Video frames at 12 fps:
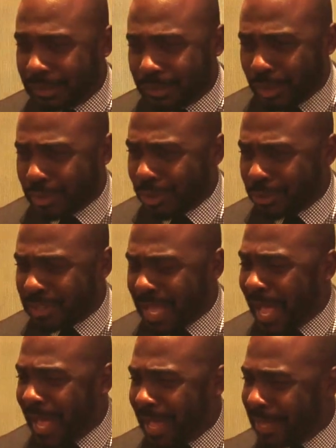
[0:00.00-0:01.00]
There's no
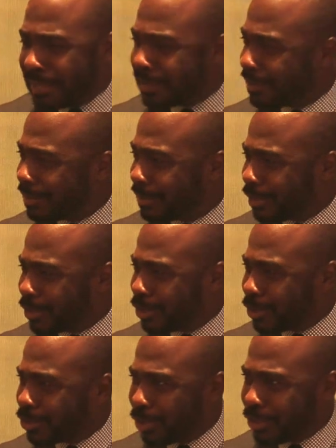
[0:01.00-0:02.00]
size. There's
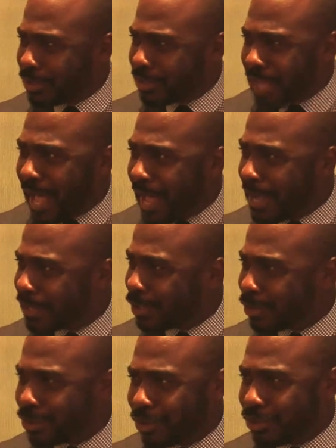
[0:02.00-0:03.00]
no certain size.
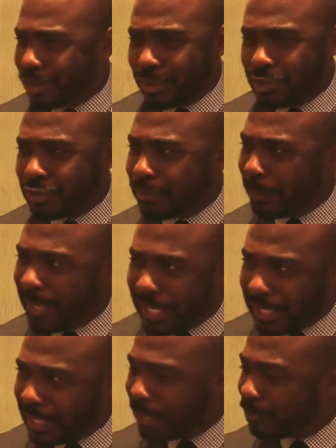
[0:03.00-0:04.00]
There's no certain
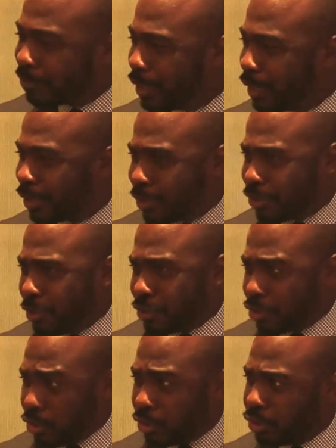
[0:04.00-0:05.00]
speed. There's no
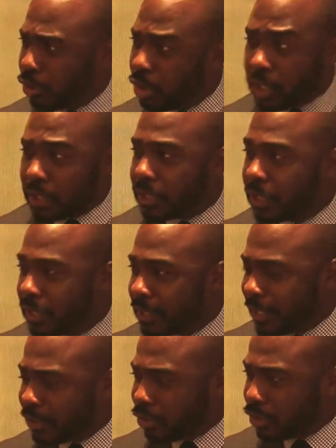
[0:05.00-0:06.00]
certain look
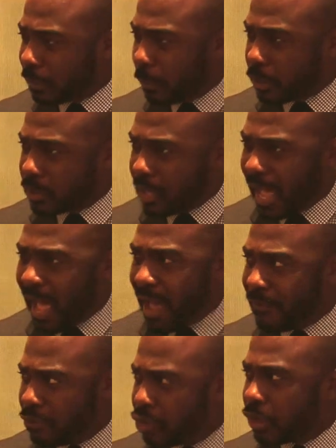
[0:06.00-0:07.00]
that you're supposed to
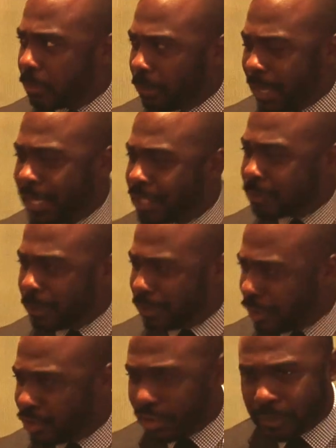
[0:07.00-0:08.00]
have. You can play this
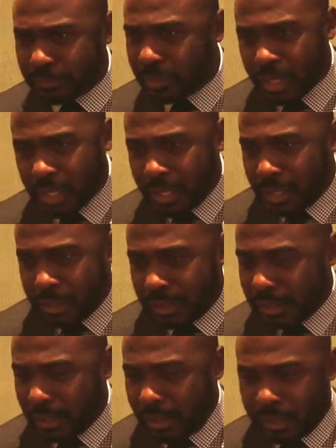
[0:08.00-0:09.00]
position
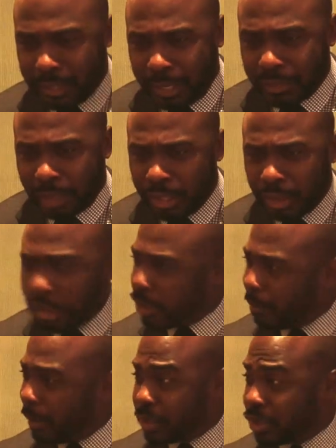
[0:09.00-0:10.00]
and
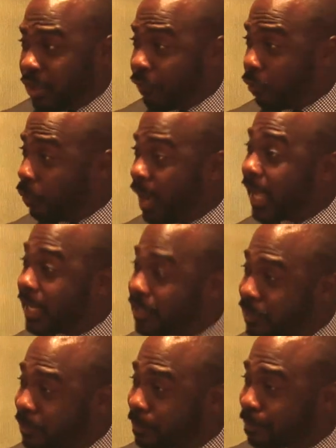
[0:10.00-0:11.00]
look a bunch of different
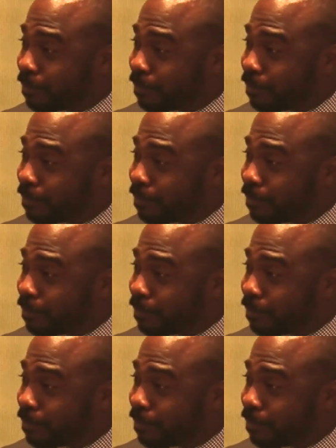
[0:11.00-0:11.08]
ways.